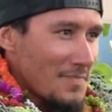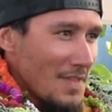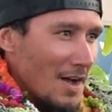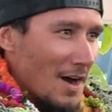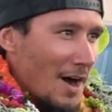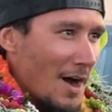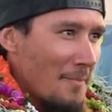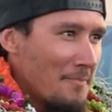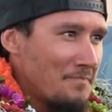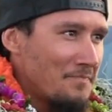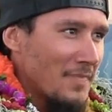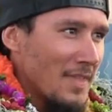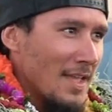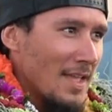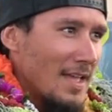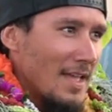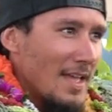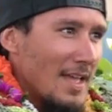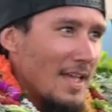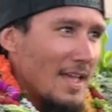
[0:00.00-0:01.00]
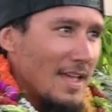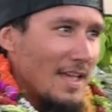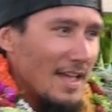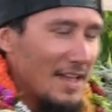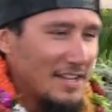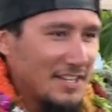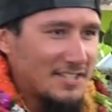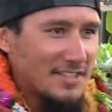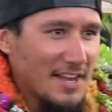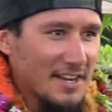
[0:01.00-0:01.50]
Um,
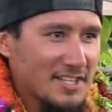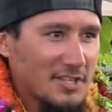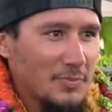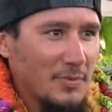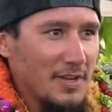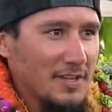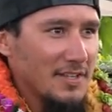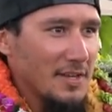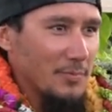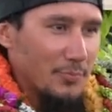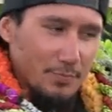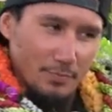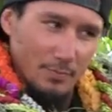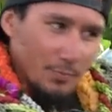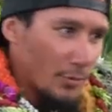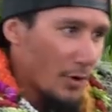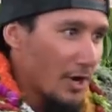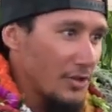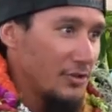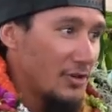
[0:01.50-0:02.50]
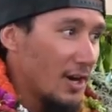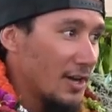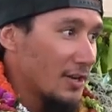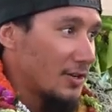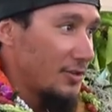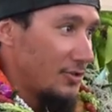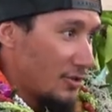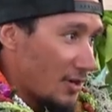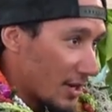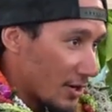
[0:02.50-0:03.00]
and he's texting me. He's like, "Bro, you
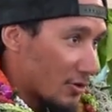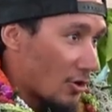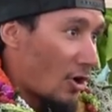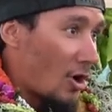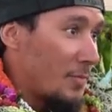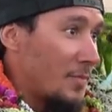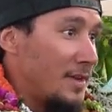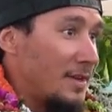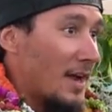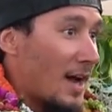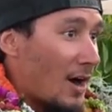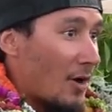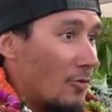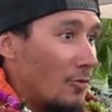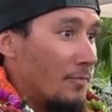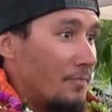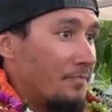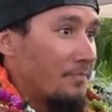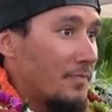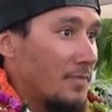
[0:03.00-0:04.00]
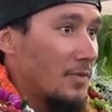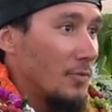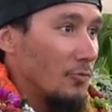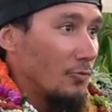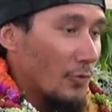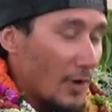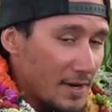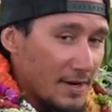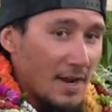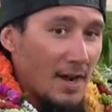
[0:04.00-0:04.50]
gotta you gotta call me now,
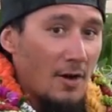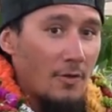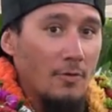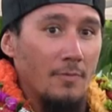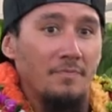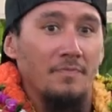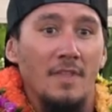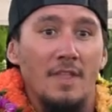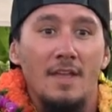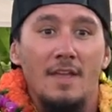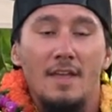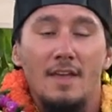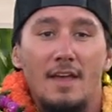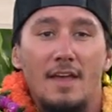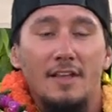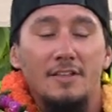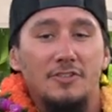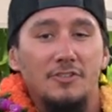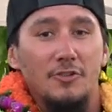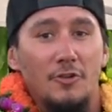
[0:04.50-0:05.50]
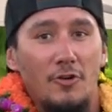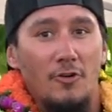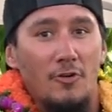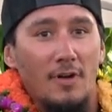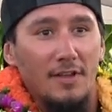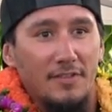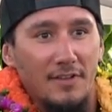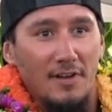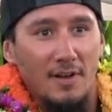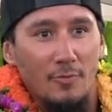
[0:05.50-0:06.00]
right now." And so
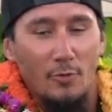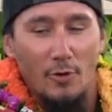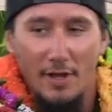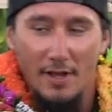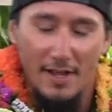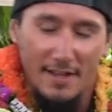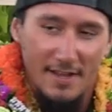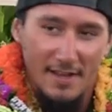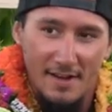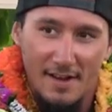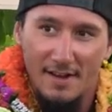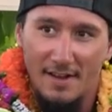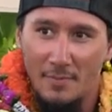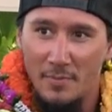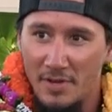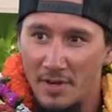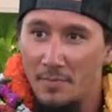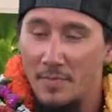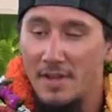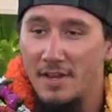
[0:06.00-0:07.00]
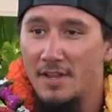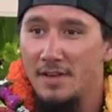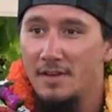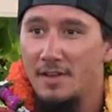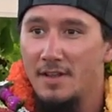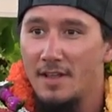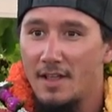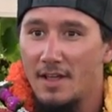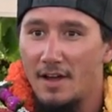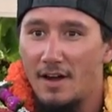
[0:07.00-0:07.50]
I tell him, "Boy, I cannot. I'm in a meeting.
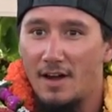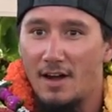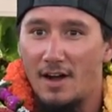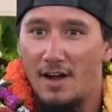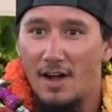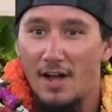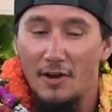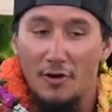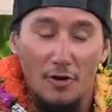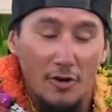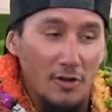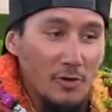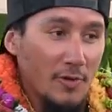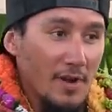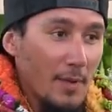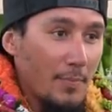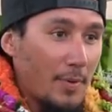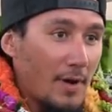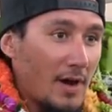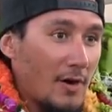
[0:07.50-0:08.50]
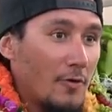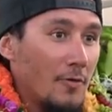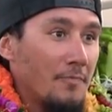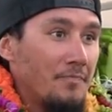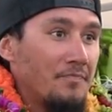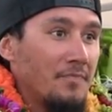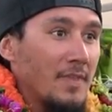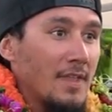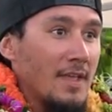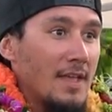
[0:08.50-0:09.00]
Uh, I call you when I pull."
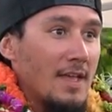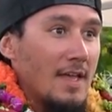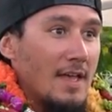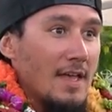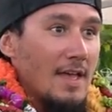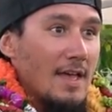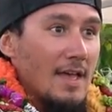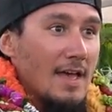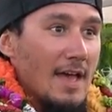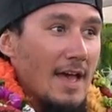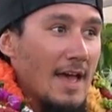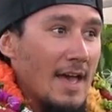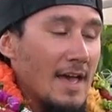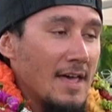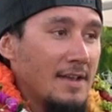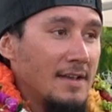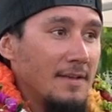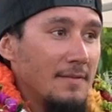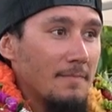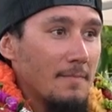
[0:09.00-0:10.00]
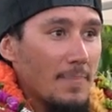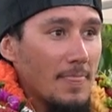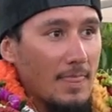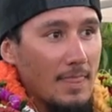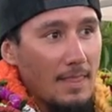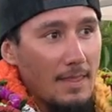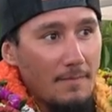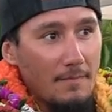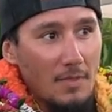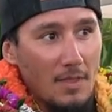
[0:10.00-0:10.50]
And
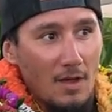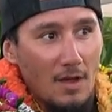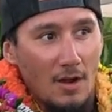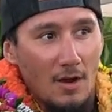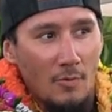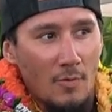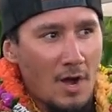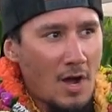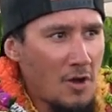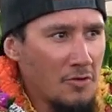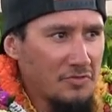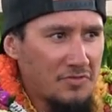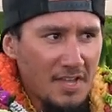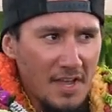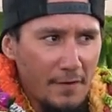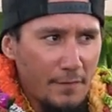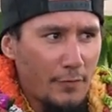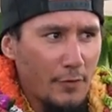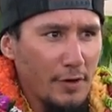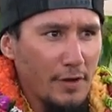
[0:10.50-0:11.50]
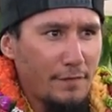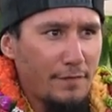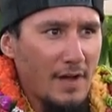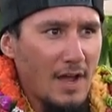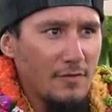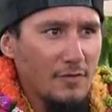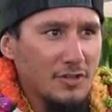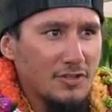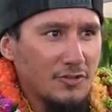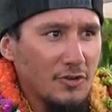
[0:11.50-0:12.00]
around
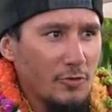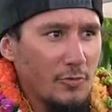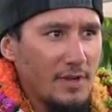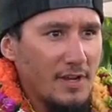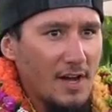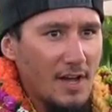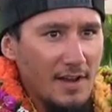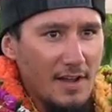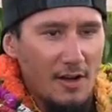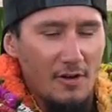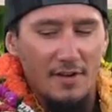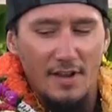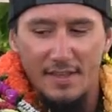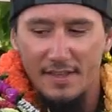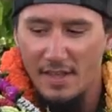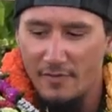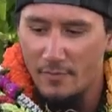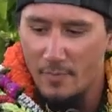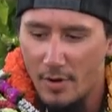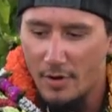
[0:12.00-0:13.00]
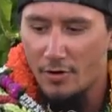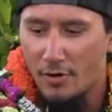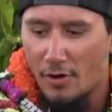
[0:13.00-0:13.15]
10:45 or so, we got out, and I gave him a